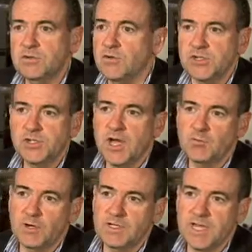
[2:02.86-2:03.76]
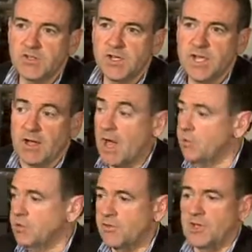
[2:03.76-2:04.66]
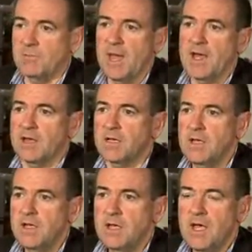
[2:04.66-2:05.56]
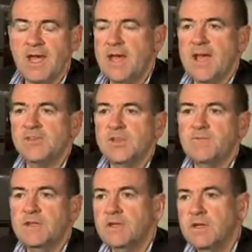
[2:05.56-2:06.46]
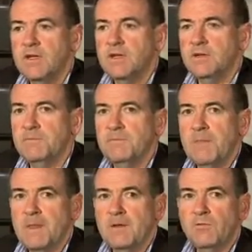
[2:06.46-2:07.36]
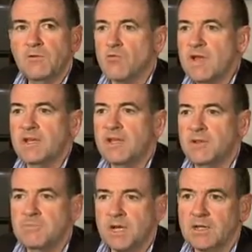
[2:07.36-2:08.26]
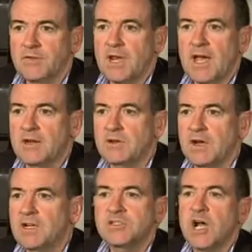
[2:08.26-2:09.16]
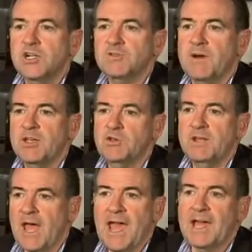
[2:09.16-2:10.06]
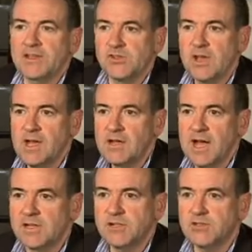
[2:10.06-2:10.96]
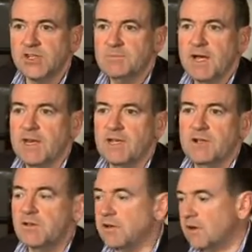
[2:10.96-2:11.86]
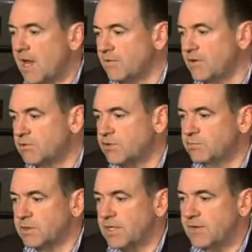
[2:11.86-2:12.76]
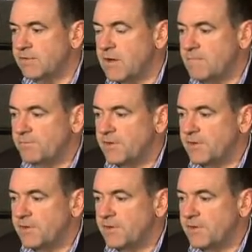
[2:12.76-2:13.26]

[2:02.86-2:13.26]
to. Chris Dodd one day saying, I knew nothing about it, as if it were written in the middle of the night, untouched by human hands. I told somebody, you know, there are a lot of folks who believe